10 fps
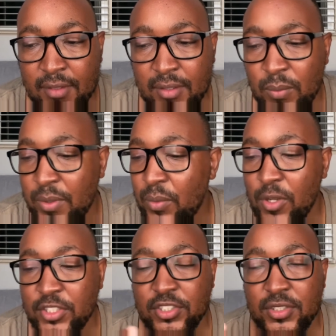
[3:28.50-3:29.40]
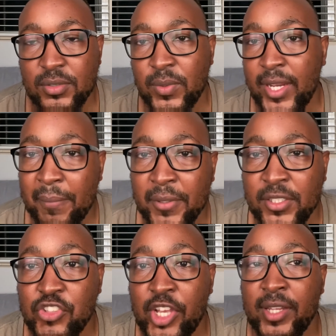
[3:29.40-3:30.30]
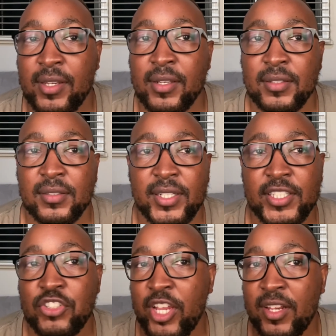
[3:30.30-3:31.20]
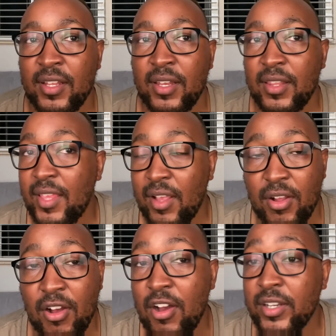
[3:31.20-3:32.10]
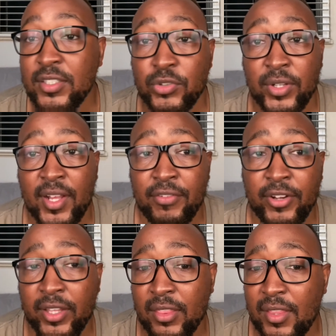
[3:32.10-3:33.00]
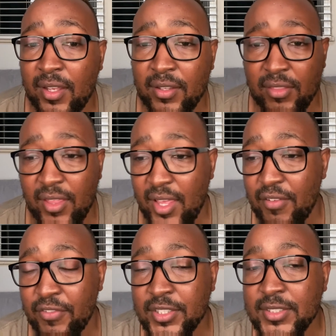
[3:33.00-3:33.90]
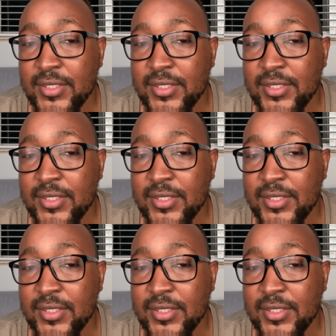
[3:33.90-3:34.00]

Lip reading: we watched what happened in China. And China, thank God, is recovering and thank their efforts.